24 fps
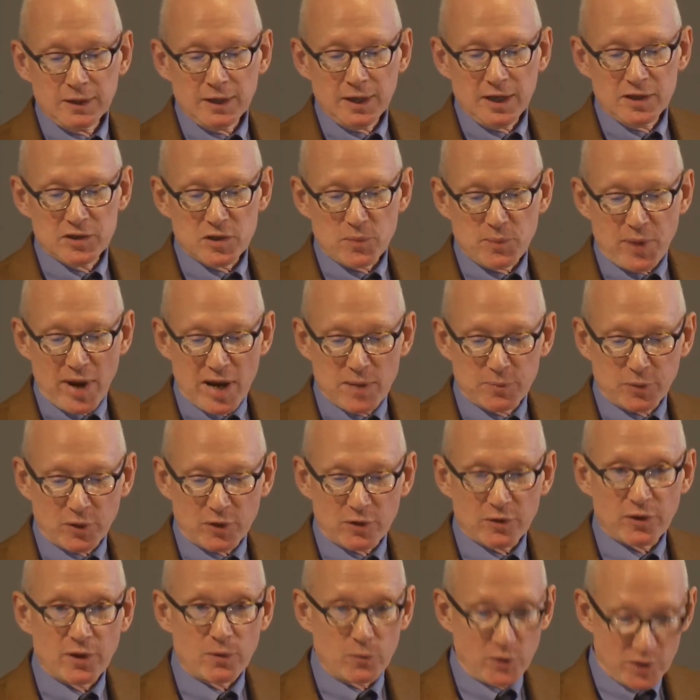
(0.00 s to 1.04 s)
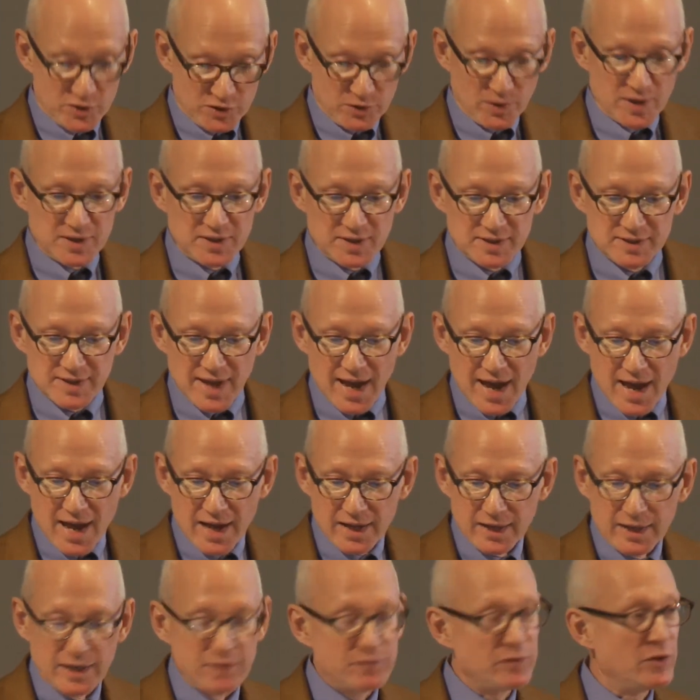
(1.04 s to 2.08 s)
In the paper that we're doing
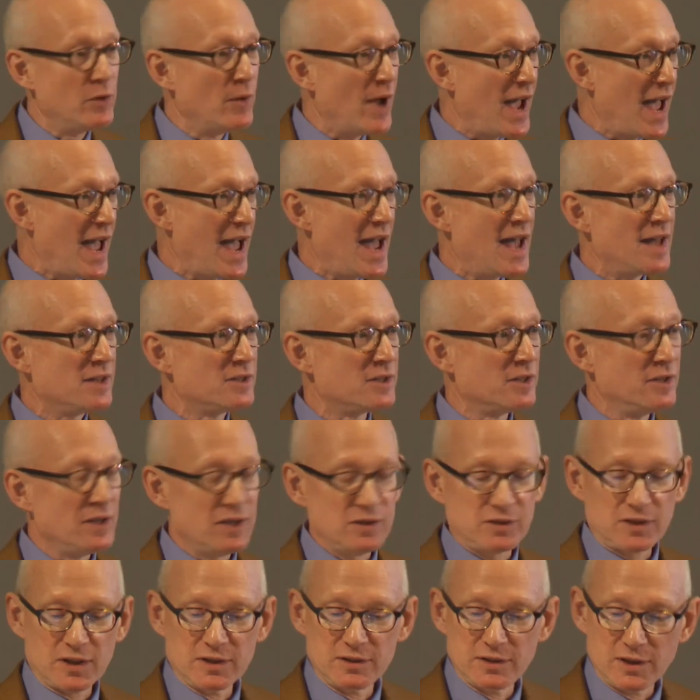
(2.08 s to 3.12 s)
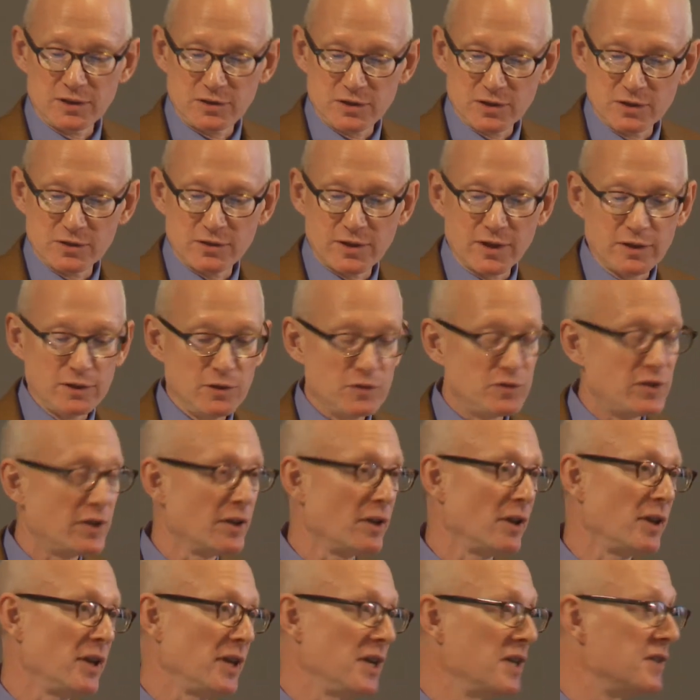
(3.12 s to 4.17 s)
today, if you add to these conditions that
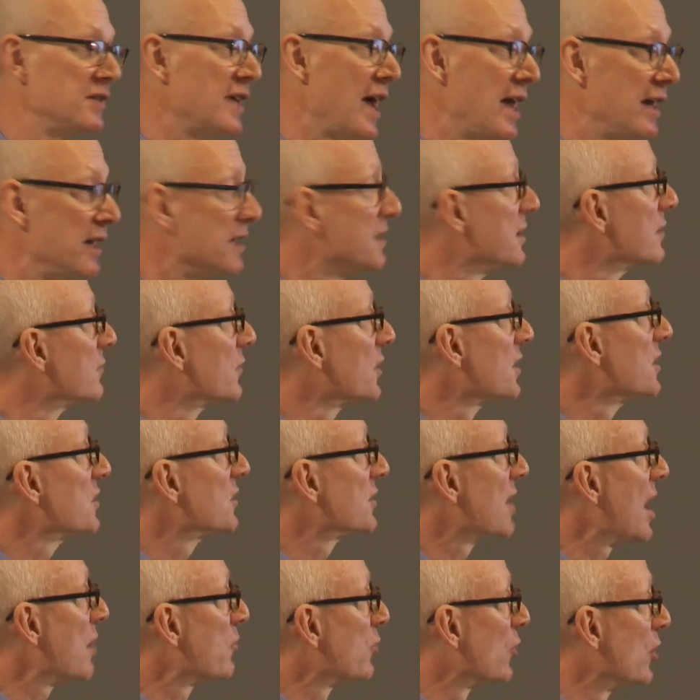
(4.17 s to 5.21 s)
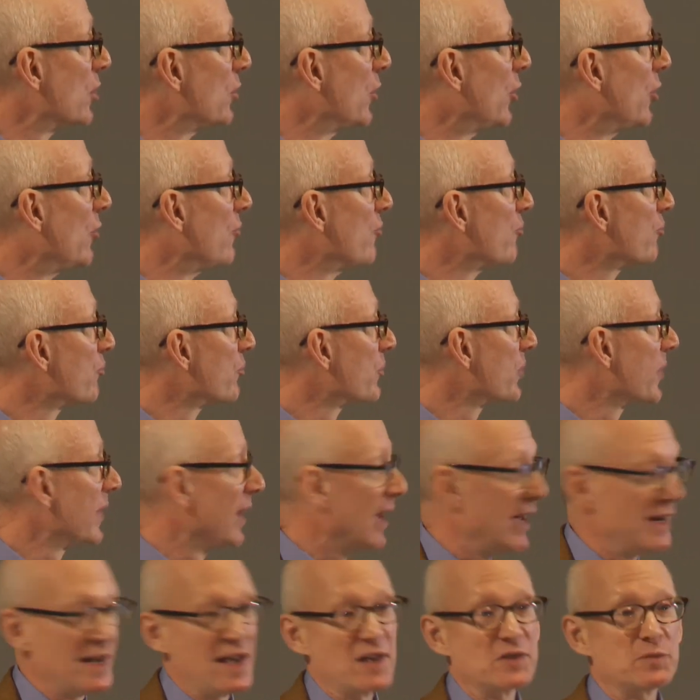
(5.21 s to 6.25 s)
utility is additively separable
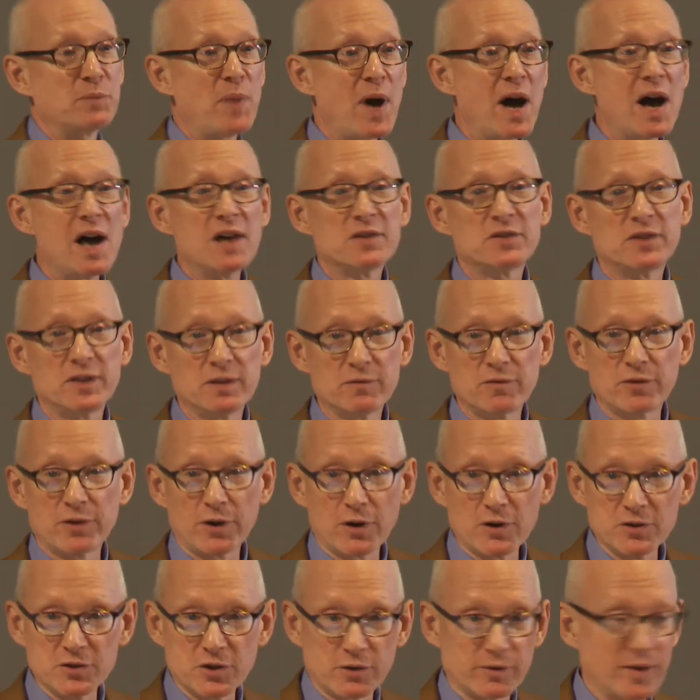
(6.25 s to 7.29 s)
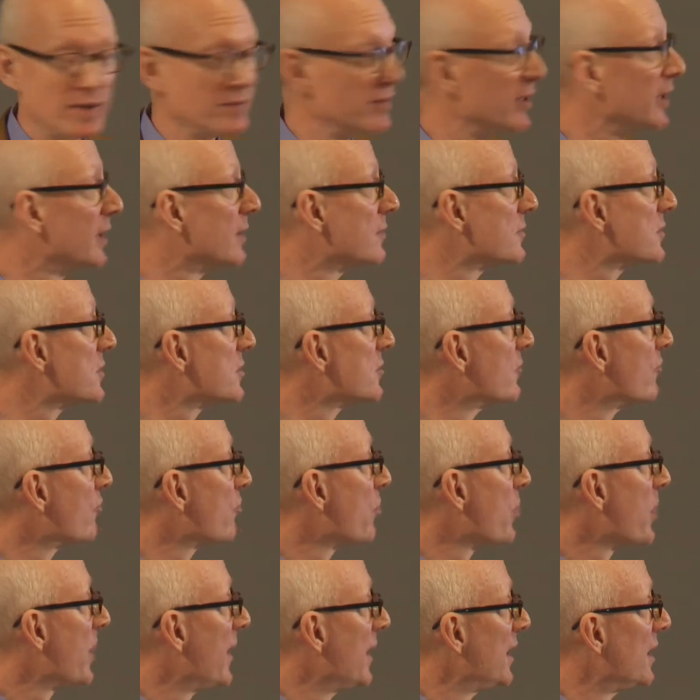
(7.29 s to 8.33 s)
and has positive third derivatives,
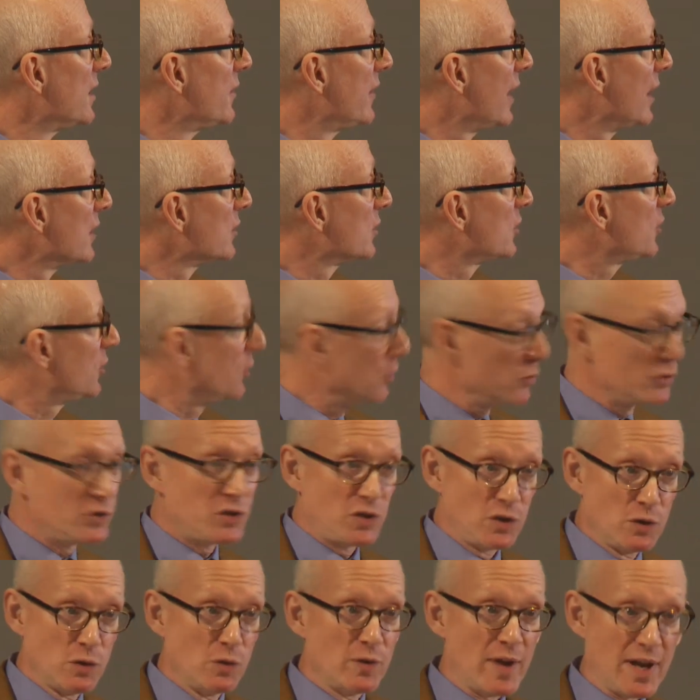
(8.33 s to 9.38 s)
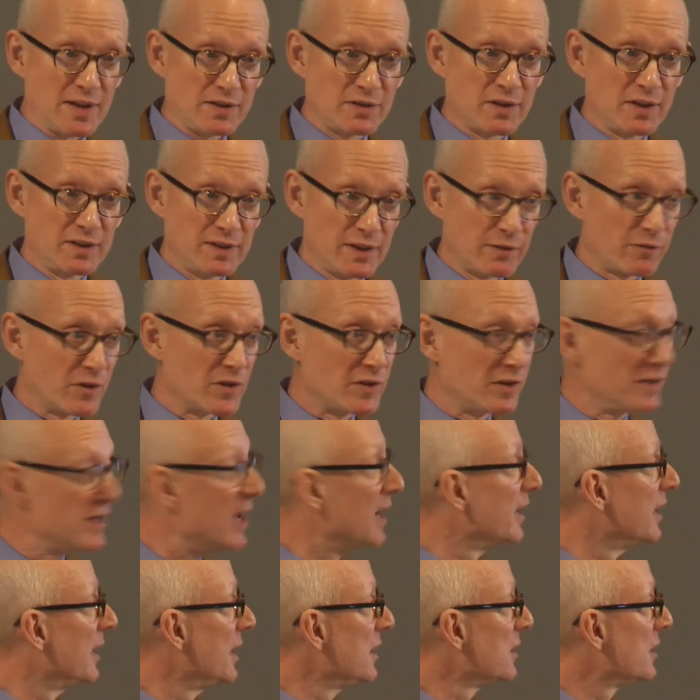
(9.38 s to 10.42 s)
then Q2, that's the difference in
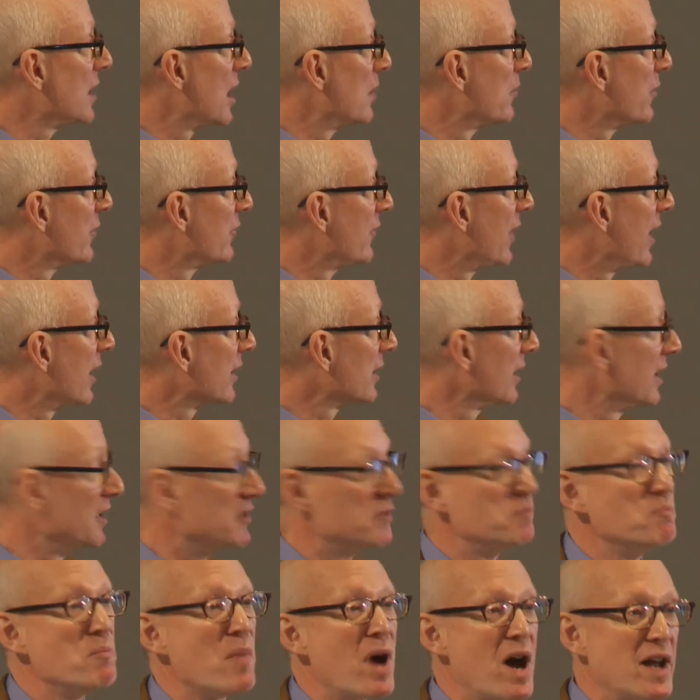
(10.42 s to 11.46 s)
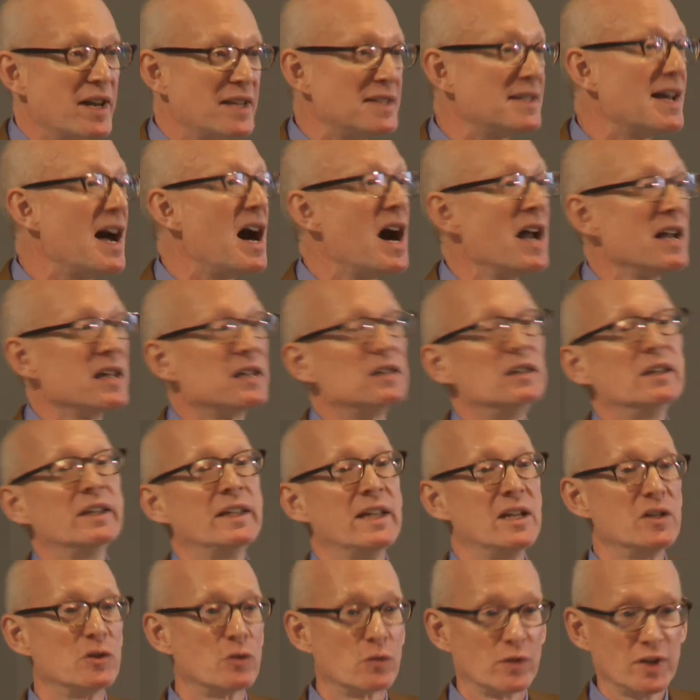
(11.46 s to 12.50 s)
that income effect, is
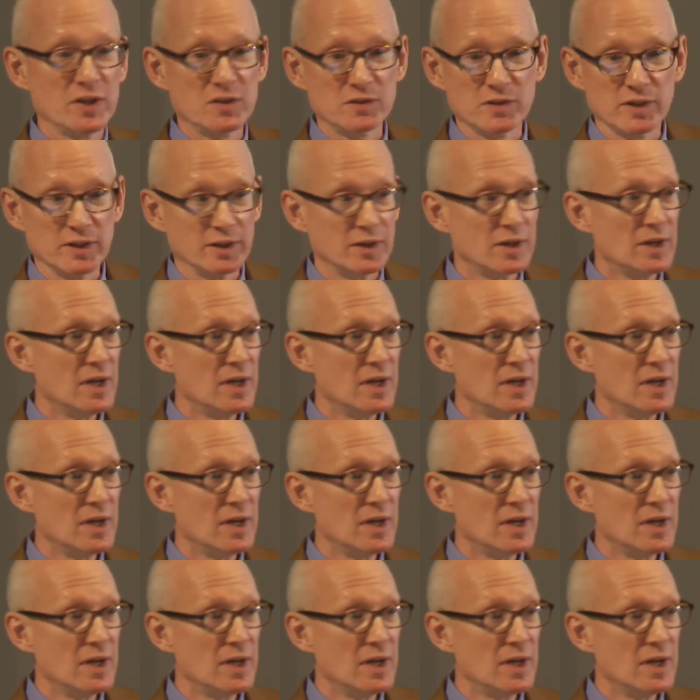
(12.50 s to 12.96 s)
monotonically increasing,